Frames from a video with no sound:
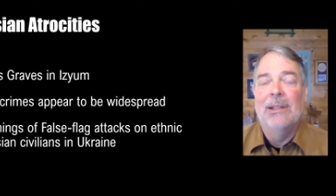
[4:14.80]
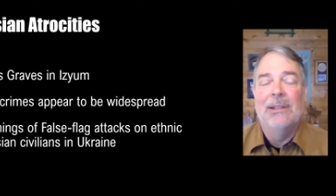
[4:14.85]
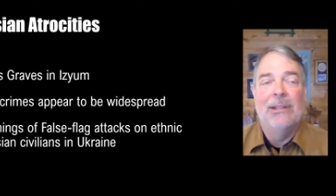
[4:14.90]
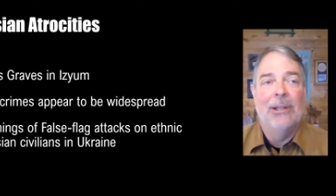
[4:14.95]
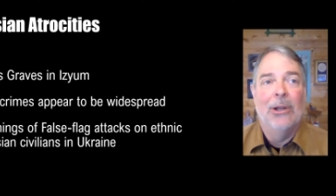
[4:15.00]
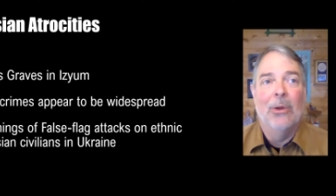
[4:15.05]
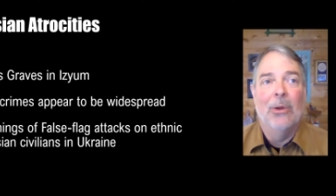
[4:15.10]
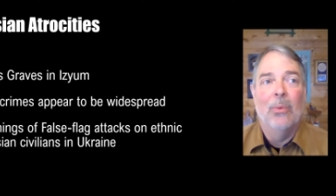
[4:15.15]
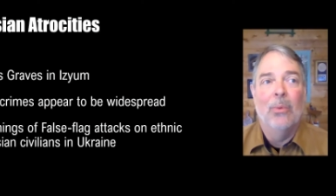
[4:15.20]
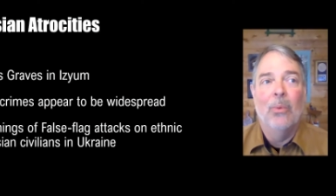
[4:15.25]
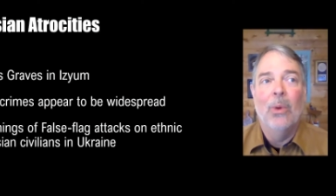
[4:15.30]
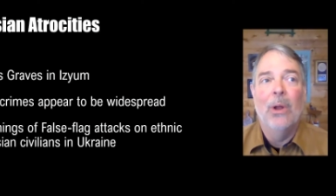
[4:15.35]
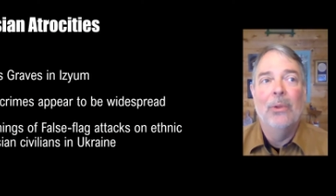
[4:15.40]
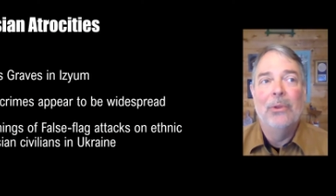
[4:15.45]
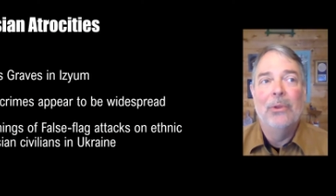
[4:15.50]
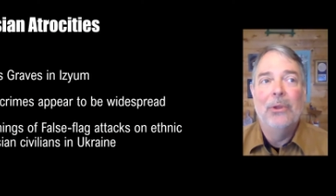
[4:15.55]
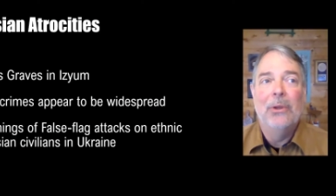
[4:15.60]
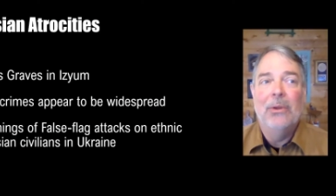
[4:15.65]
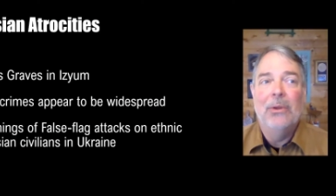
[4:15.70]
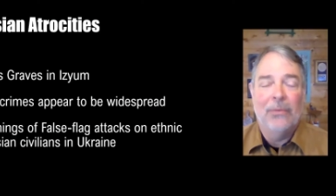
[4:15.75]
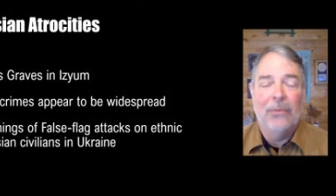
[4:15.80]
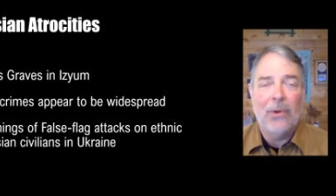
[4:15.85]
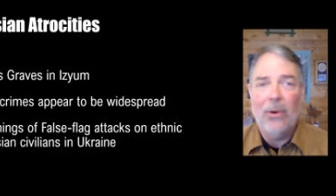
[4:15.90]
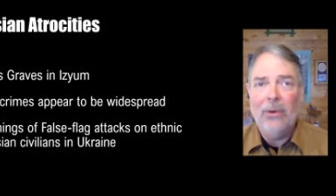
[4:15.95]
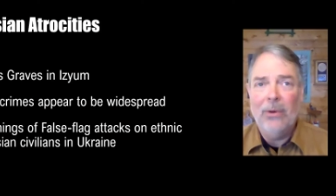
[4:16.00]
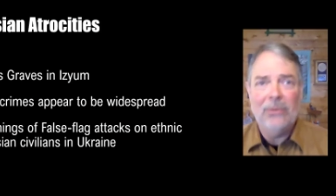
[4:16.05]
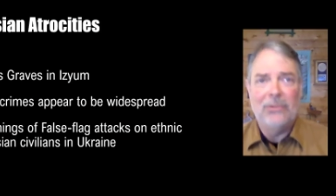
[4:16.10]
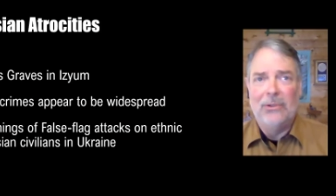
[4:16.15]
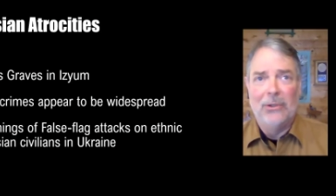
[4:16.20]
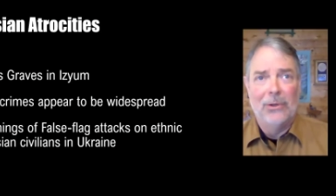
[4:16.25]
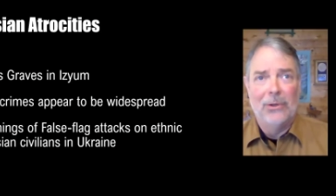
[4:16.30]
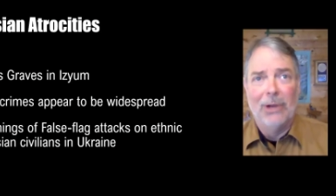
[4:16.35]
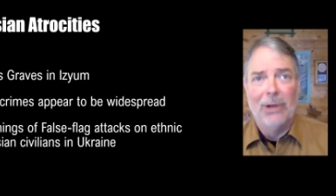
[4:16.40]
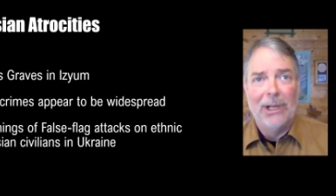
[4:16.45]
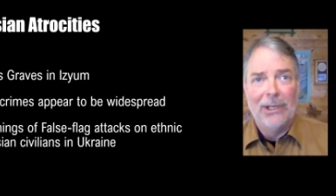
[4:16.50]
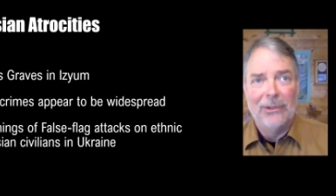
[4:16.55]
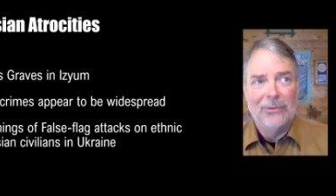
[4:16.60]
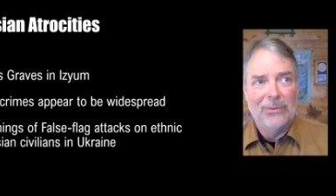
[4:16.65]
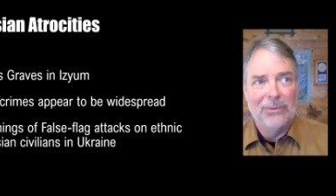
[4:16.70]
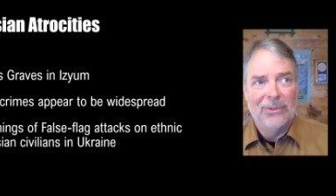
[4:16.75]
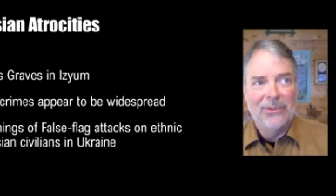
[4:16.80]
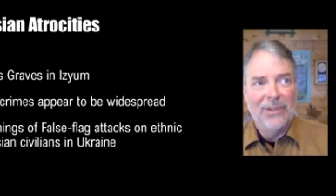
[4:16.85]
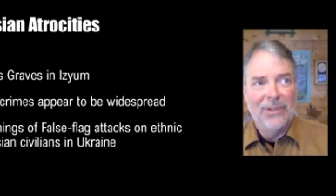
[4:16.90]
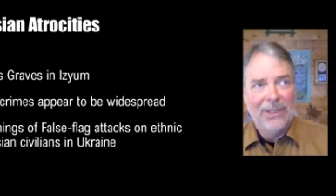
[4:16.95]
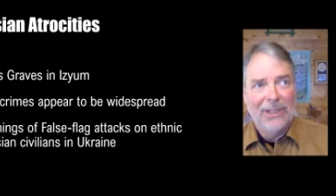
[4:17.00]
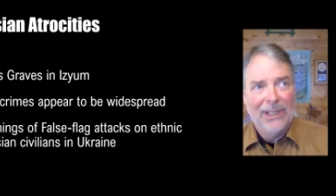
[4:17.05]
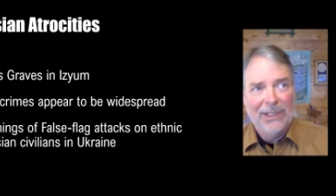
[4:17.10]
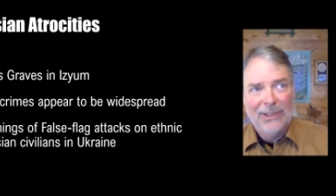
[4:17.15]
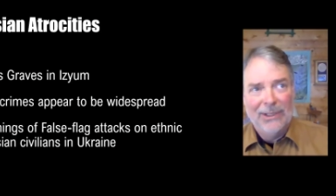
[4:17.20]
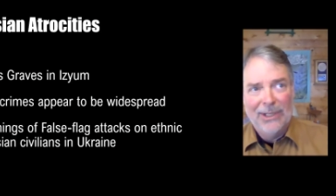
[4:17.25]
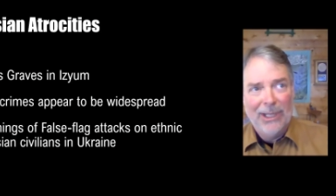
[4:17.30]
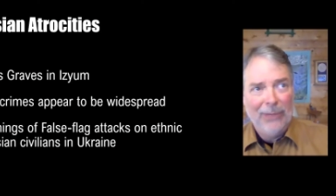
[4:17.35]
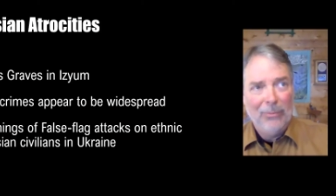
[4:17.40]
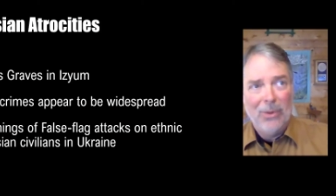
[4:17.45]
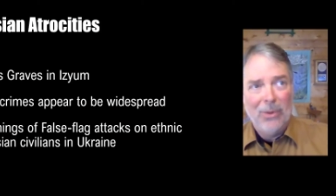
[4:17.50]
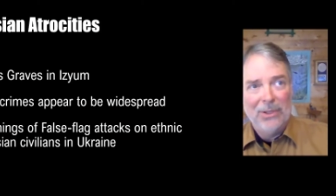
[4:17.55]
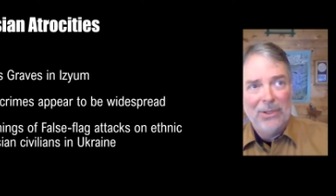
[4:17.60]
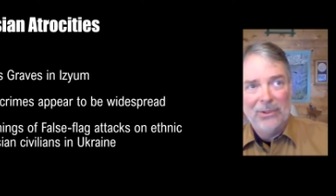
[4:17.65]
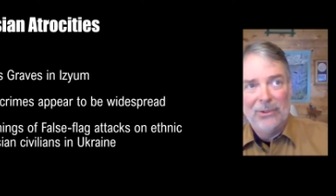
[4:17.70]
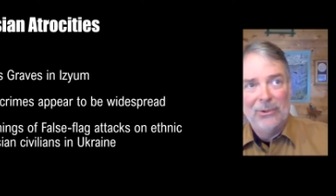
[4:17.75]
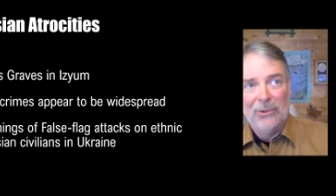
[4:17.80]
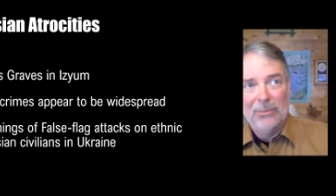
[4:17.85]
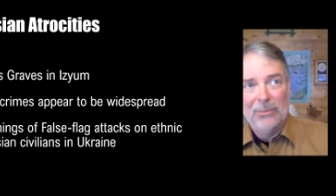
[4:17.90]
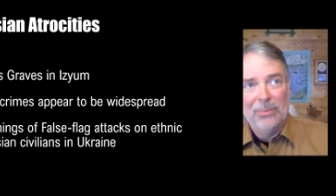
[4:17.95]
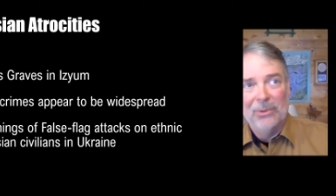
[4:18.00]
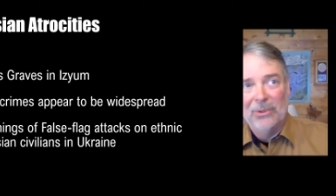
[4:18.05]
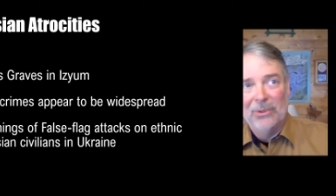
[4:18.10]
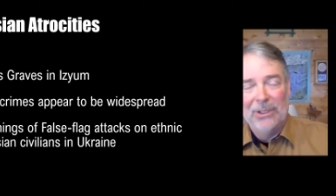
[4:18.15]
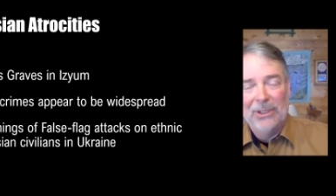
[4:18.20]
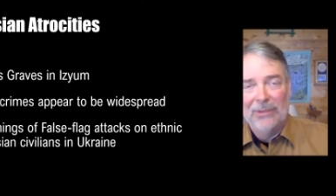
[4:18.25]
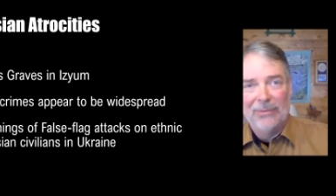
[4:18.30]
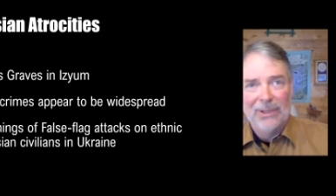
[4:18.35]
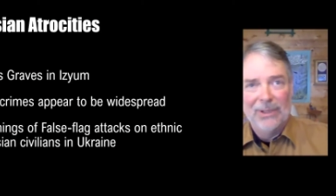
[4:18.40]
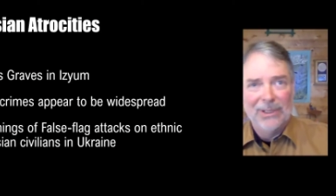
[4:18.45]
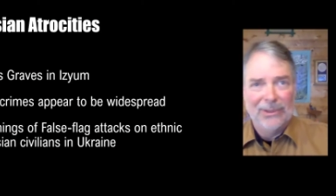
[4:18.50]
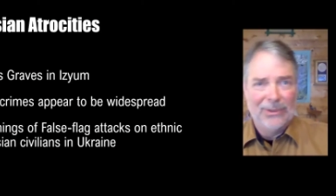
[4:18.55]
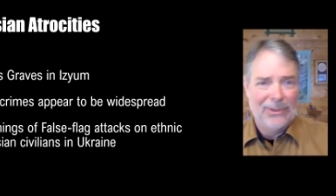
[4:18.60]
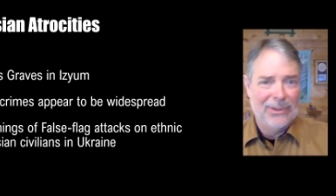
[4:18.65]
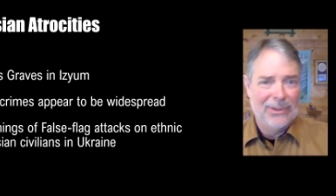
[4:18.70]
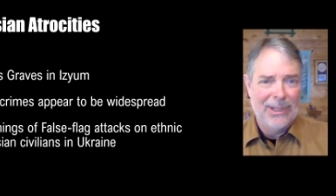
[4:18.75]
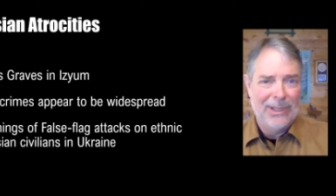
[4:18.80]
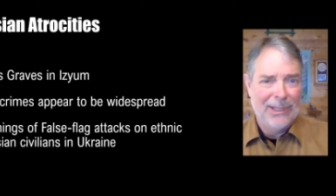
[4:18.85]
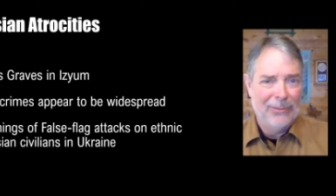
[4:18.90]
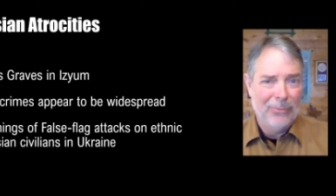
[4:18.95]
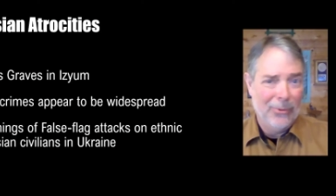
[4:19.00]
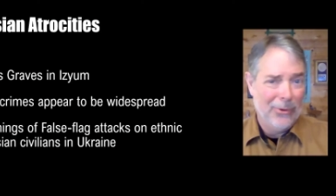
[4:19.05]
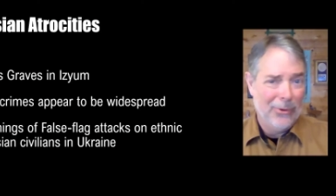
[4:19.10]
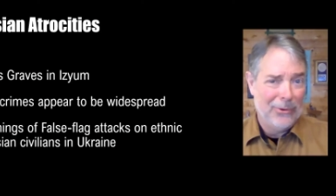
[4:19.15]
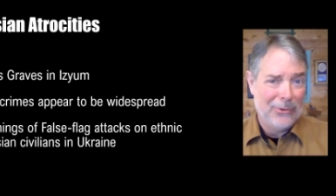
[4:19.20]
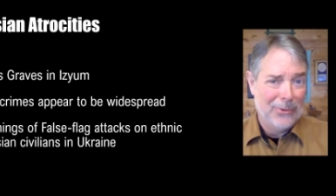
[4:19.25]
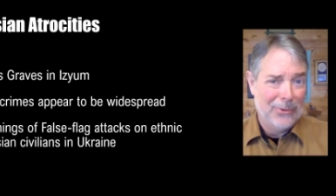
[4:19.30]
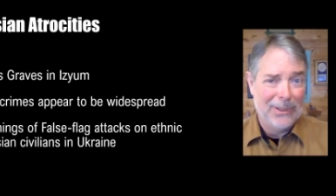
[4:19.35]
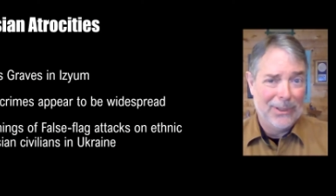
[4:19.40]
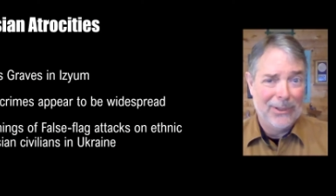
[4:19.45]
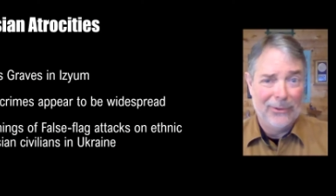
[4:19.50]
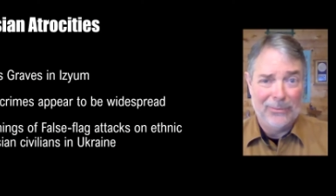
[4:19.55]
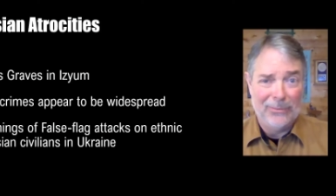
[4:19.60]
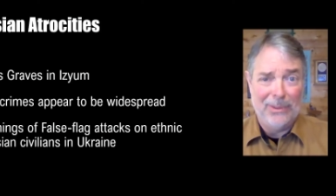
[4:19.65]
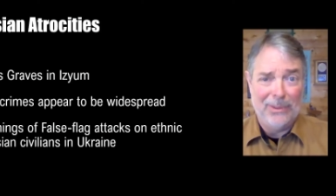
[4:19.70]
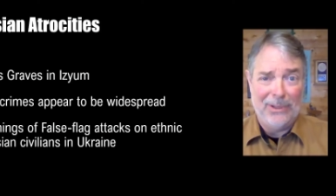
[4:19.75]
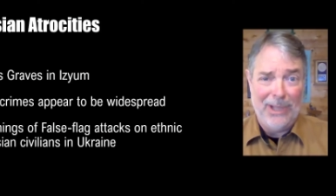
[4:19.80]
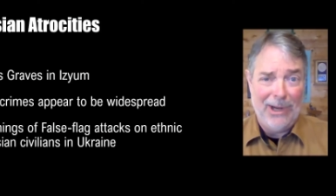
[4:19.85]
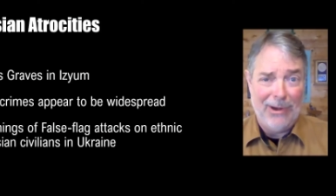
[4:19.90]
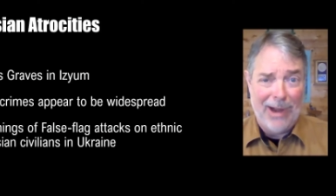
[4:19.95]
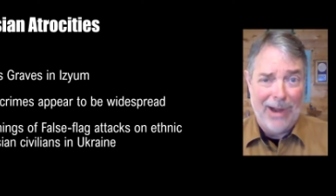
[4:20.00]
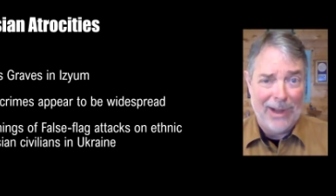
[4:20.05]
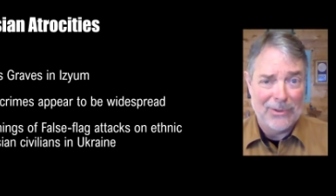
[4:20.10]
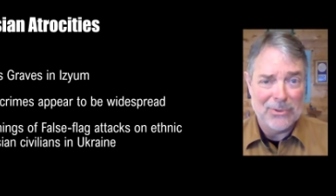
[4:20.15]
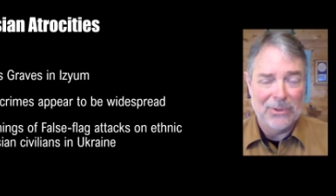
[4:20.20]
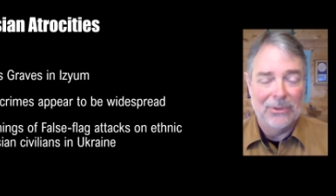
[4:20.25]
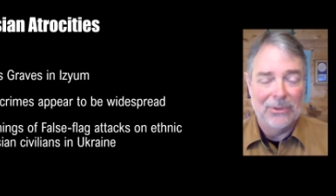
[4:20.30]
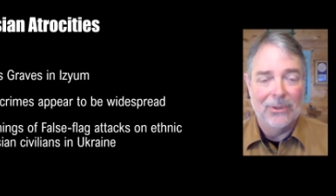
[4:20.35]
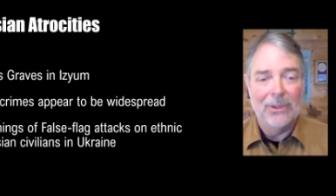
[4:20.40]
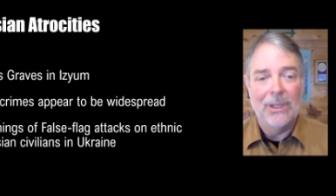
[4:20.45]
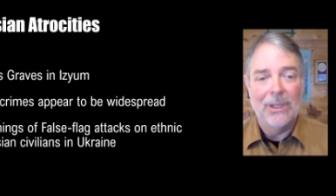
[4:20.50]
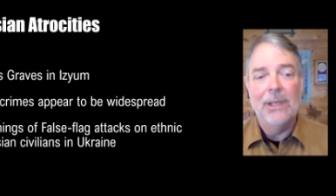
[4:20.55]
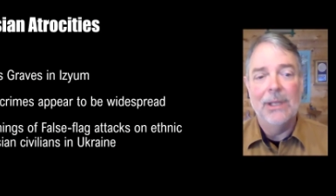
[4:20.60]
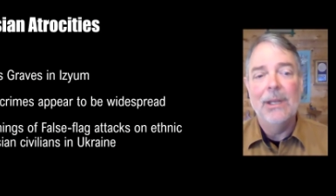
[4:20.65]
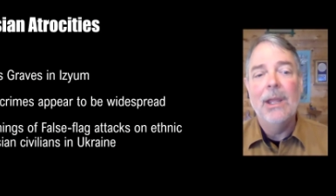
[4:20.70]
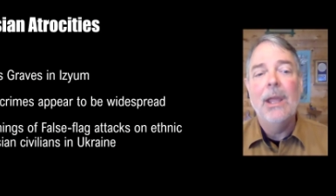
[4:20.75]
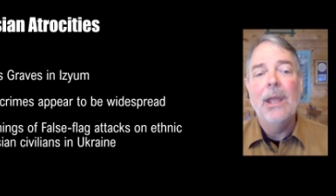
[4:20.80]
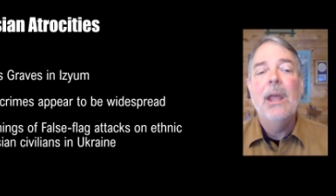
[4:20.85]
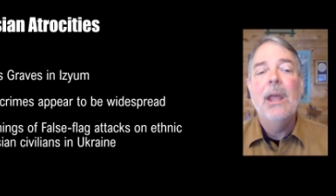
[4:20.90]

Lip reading: of course the Ukrainians would say that they want you to believe that we're doing this, but they are actually doing it.